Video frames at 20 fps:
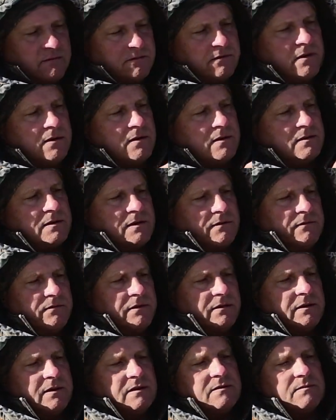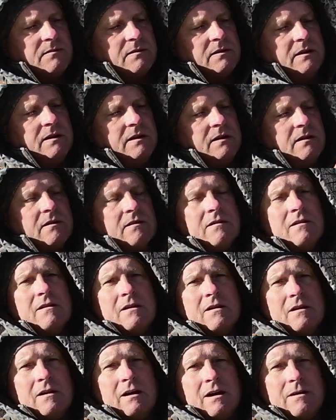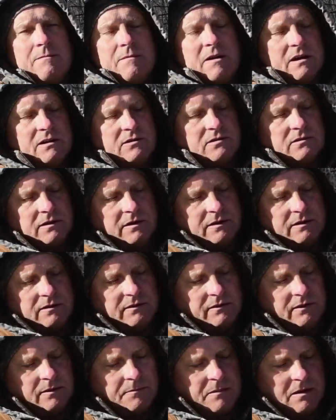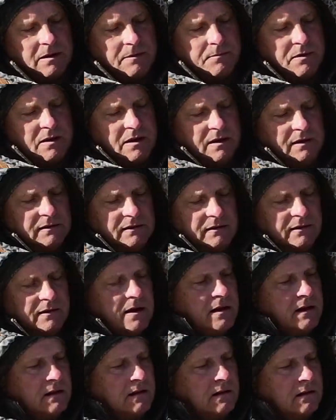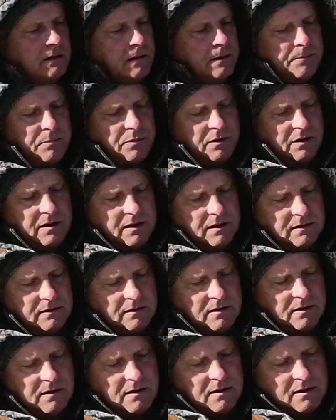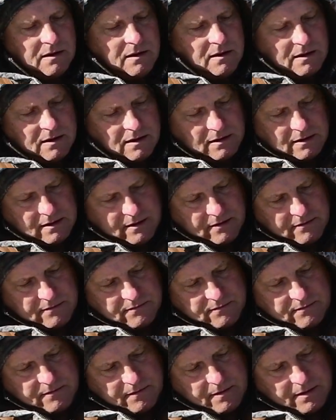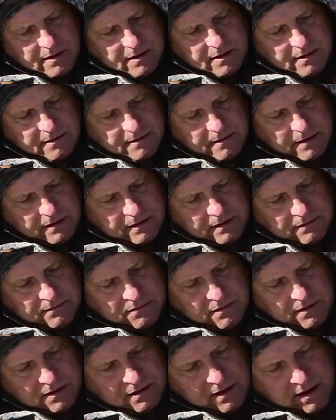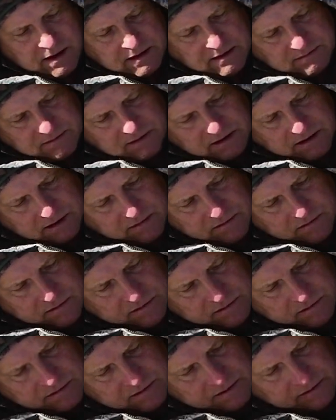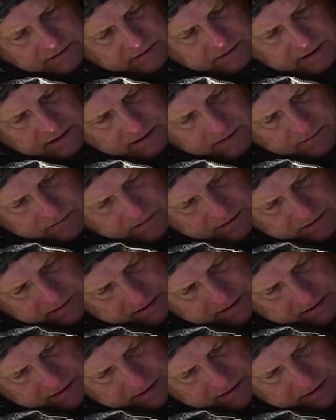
first, and for this one here, I'm actually using my Peak Design clip plate. I didn't realize when I ordered this that it would